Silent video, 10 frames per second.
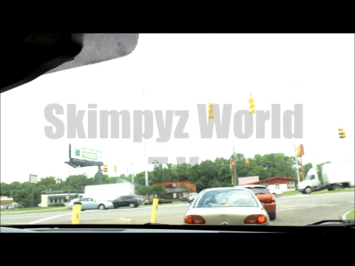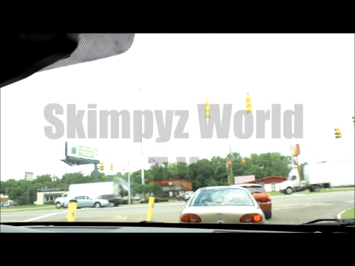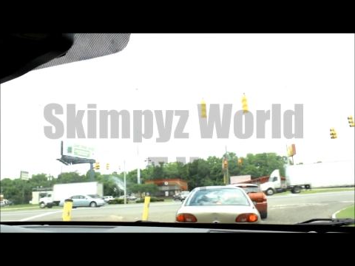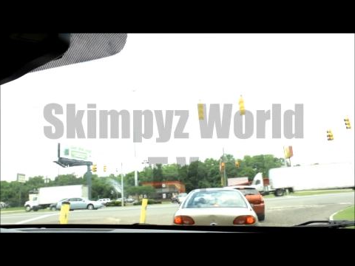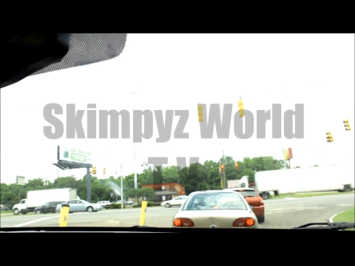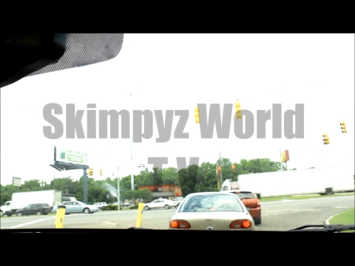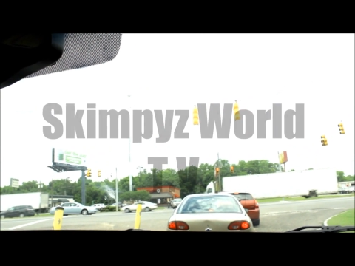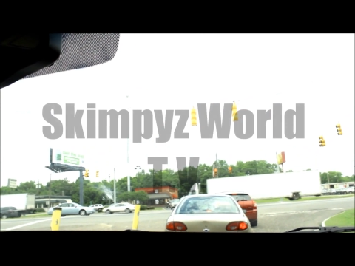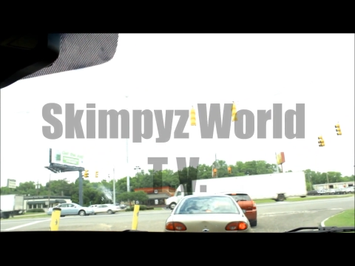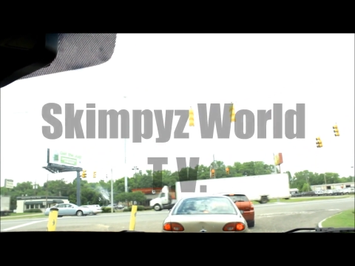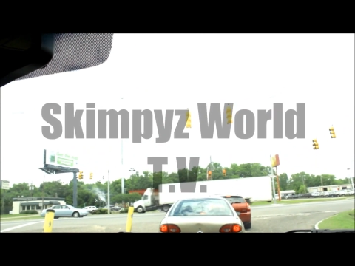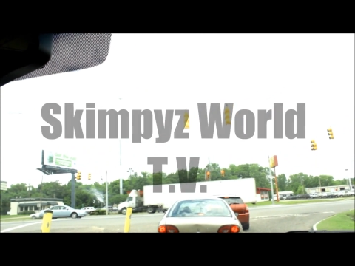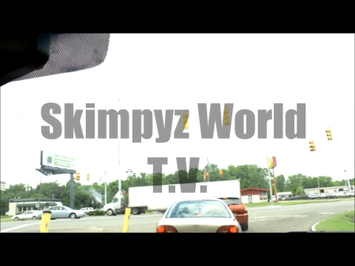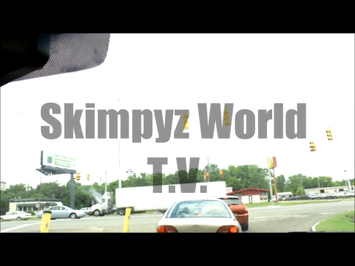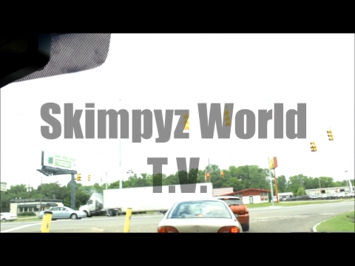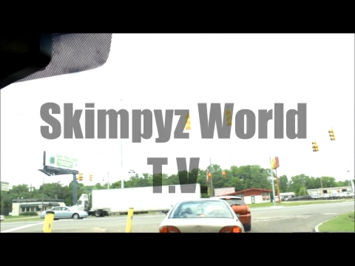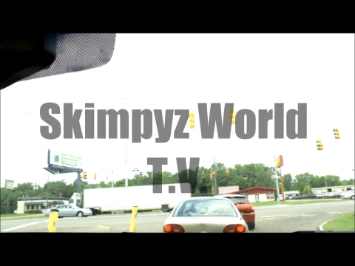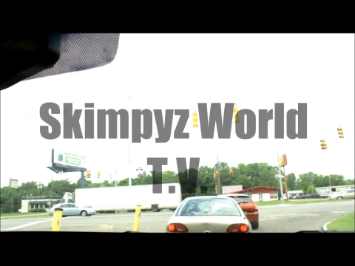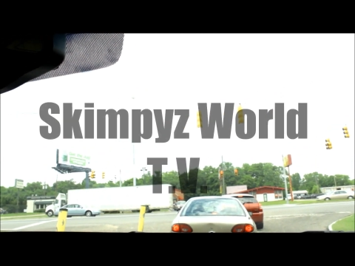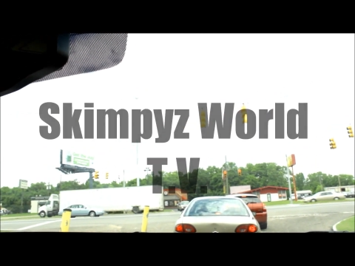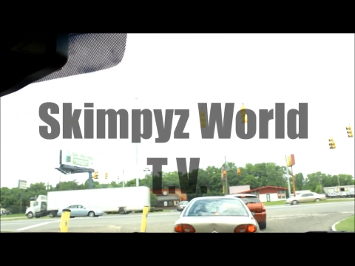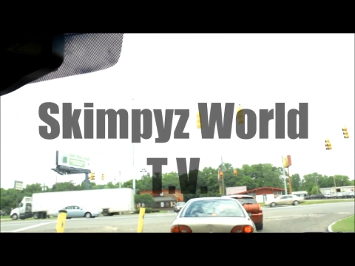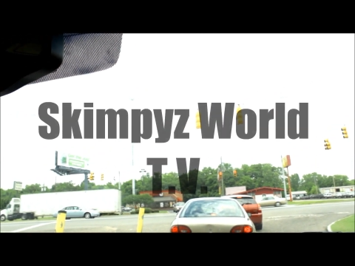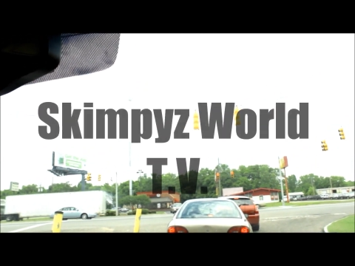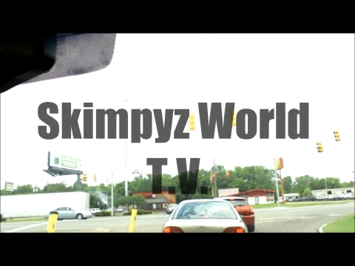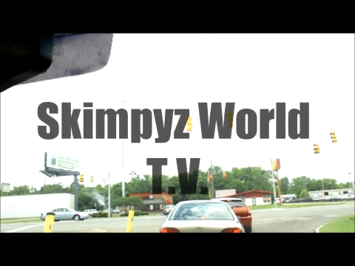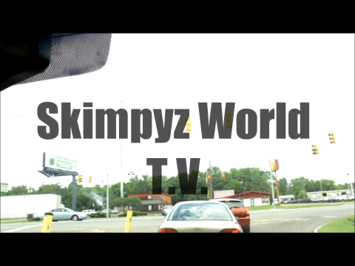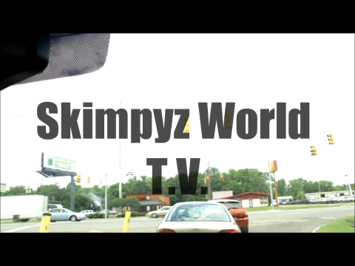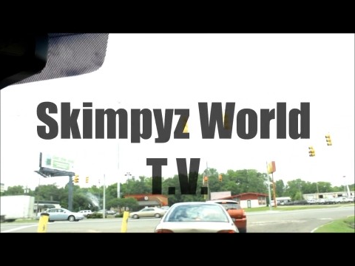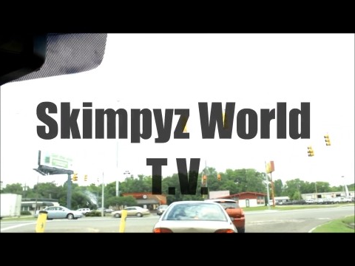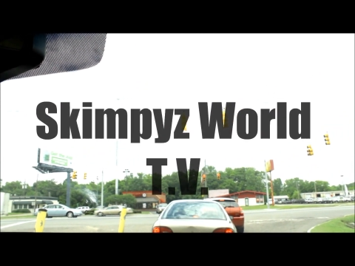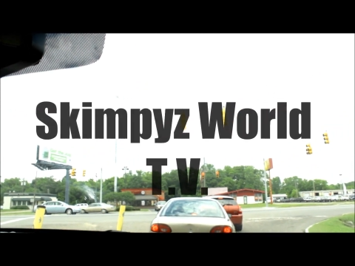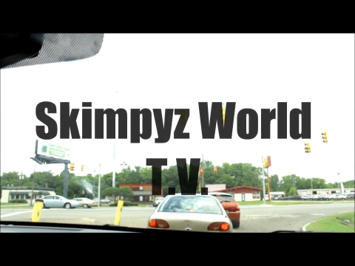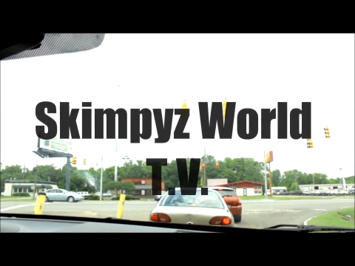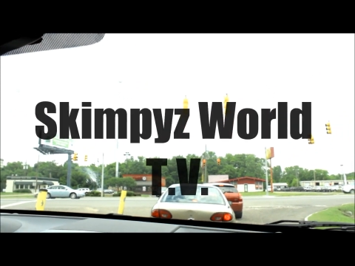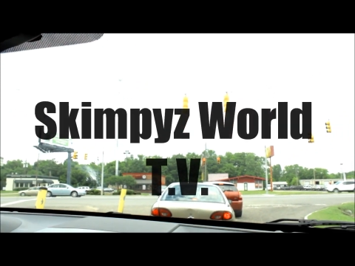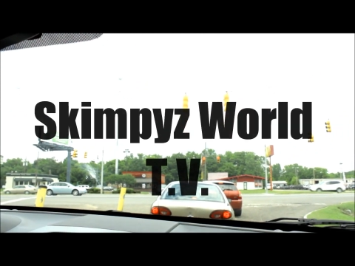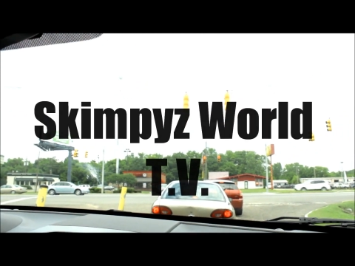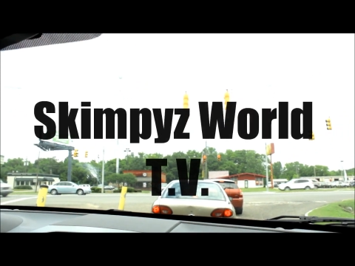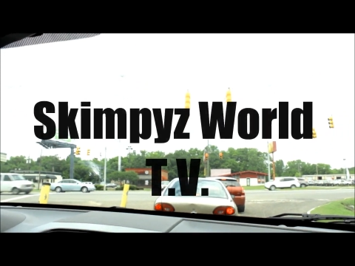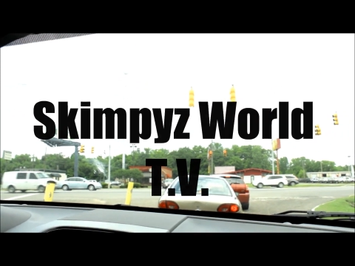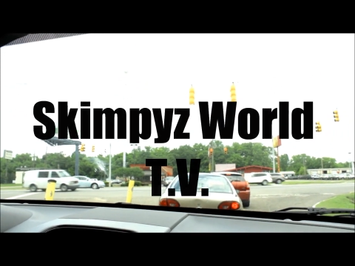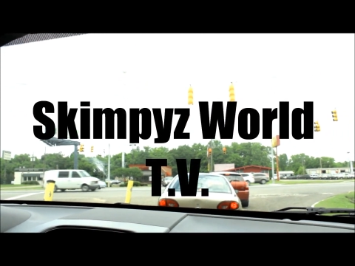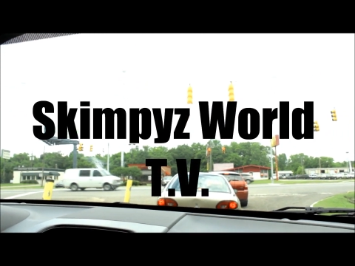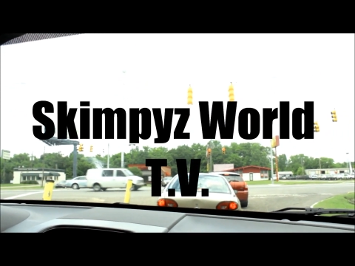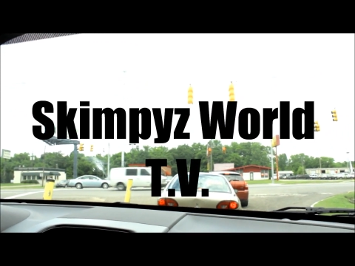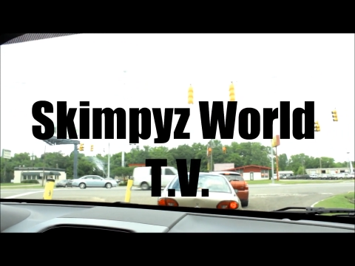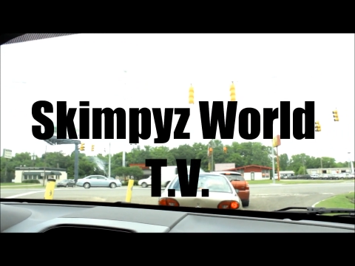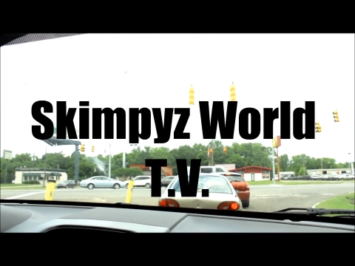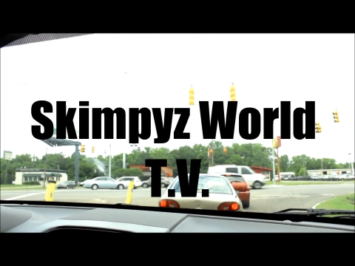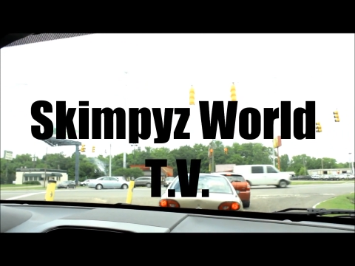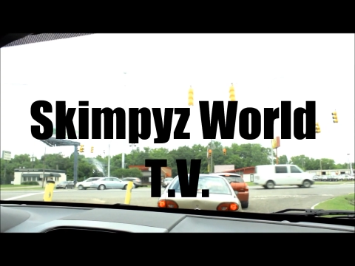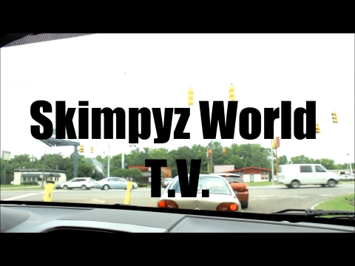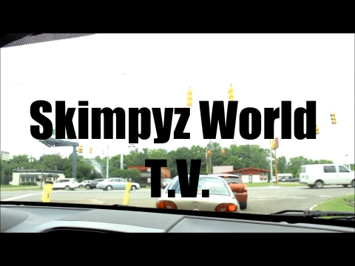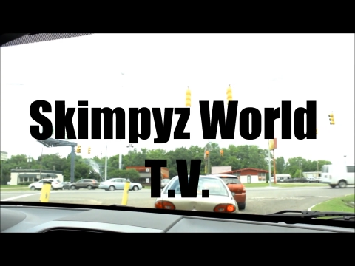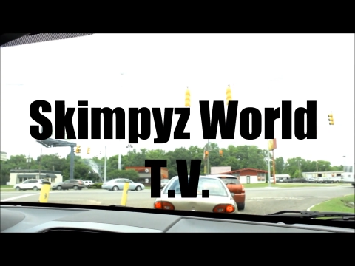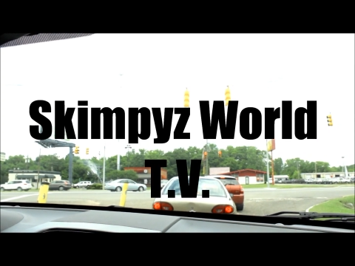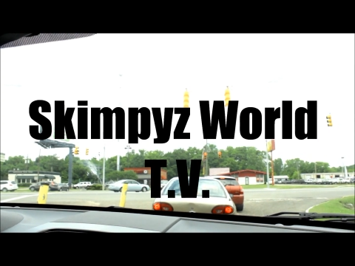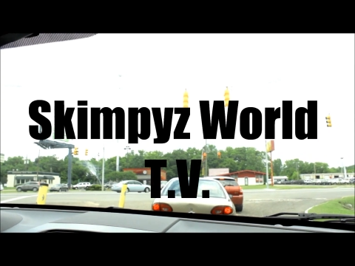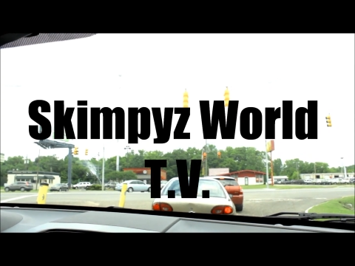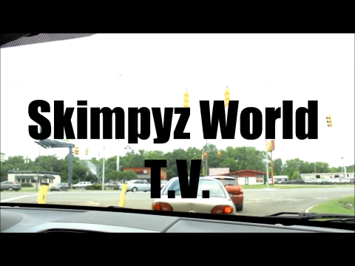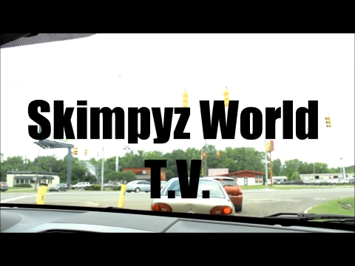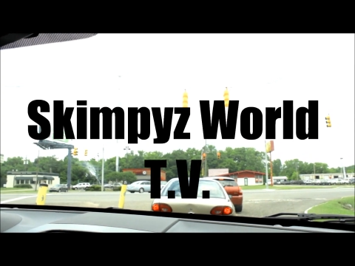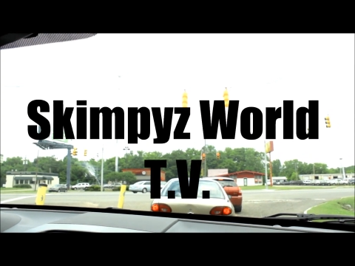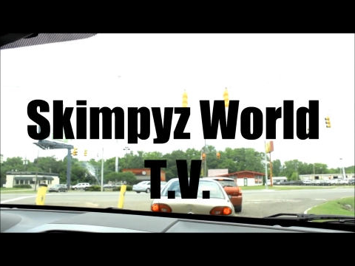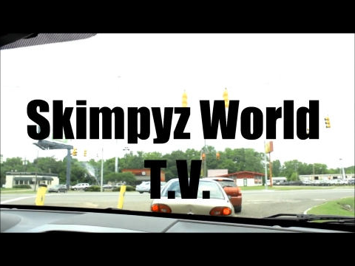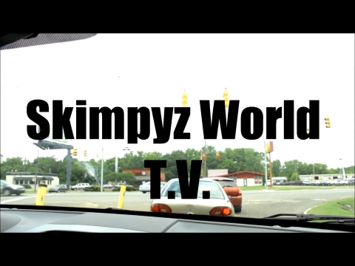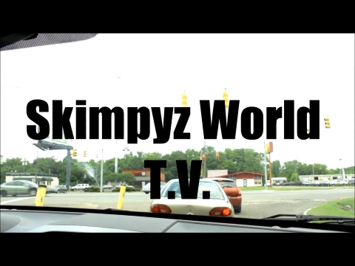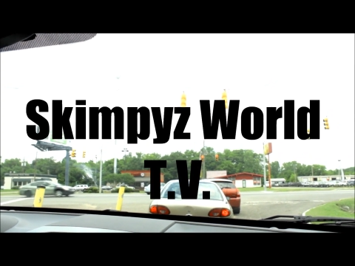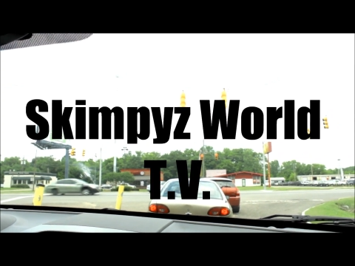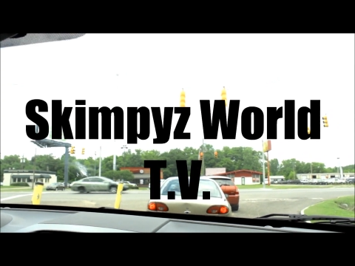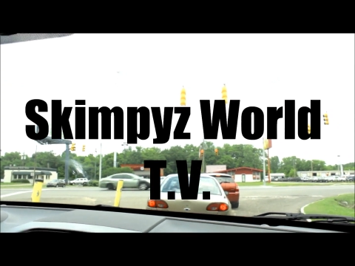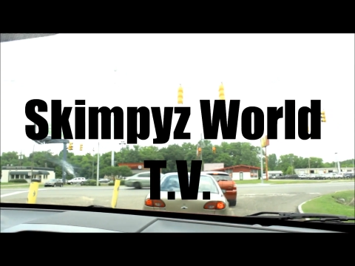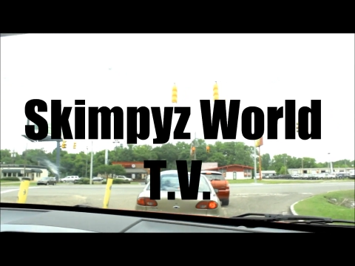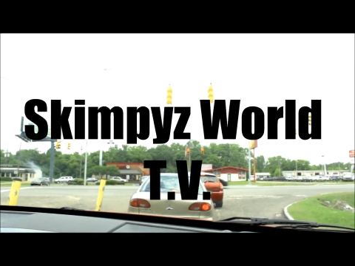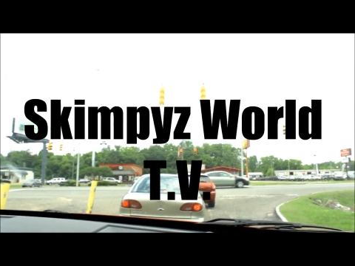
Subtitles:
(no speaker visible)